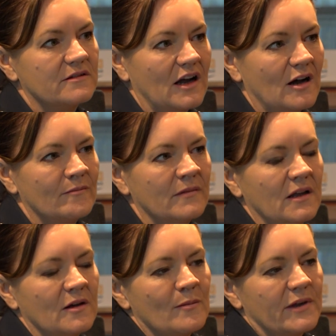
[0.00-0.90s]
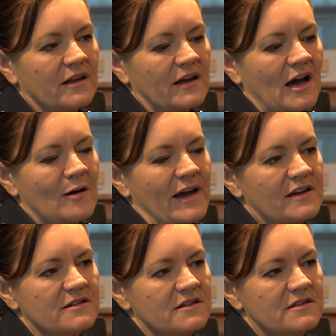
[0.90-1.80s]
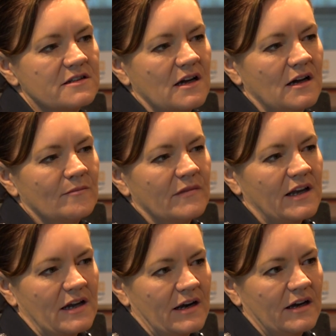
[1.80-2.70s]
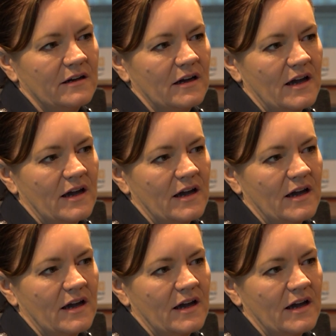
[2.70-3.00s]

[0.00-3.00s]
But the car mounted the gutter